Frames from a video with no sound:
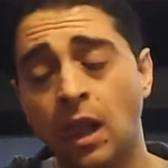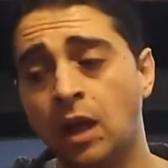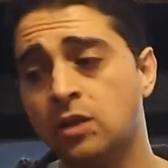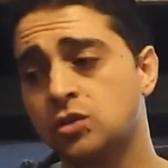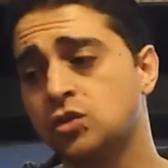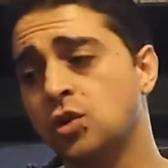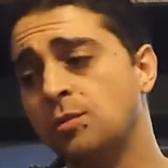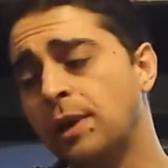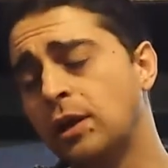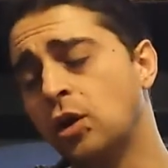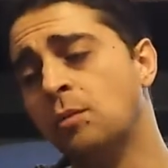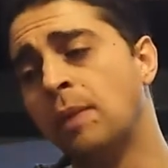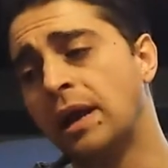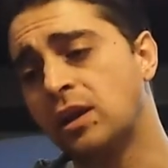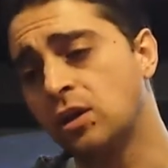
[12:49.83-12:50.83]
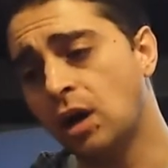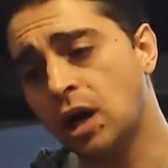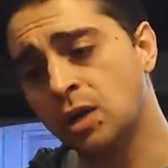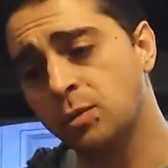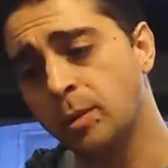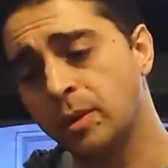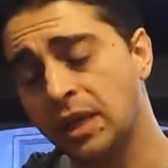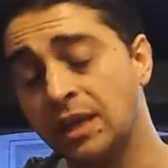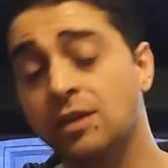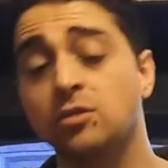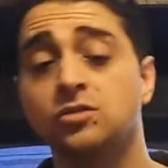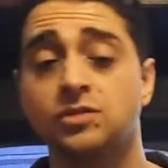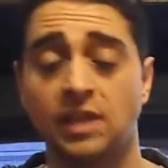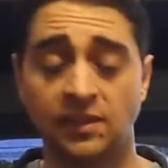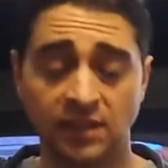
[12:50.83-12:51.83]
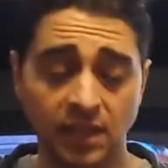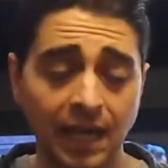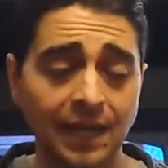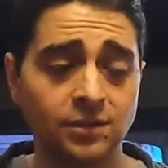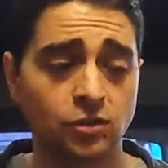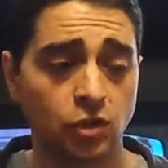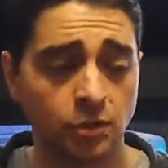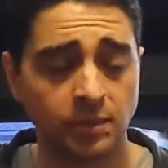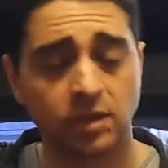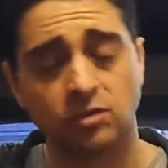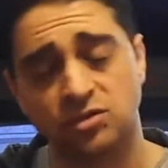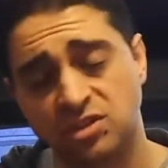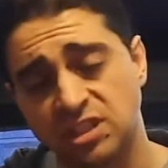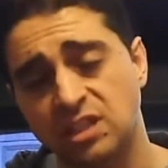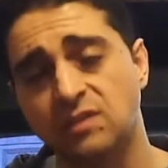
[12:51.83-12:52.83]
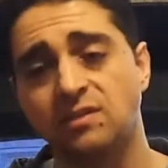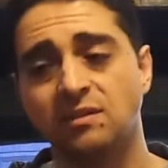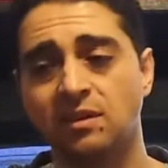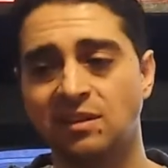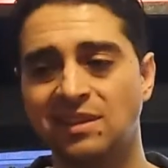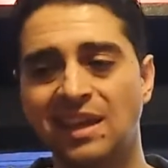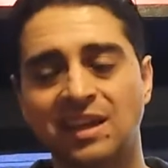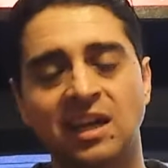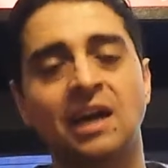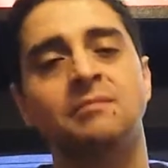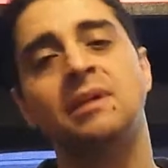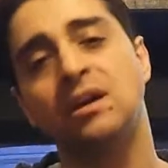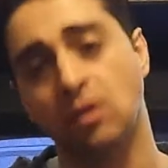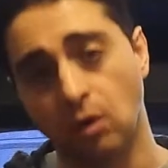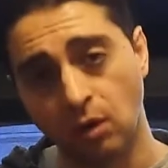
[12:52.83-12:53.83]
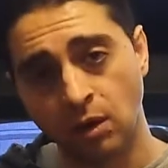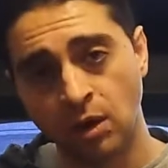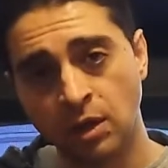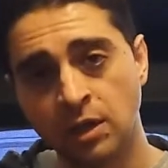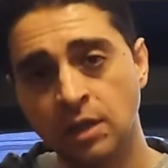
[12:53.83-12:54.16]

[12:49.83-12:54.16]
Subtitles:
So I'm like, oh my God. And he goes, and the guy told me, he goes, Steve, they come out.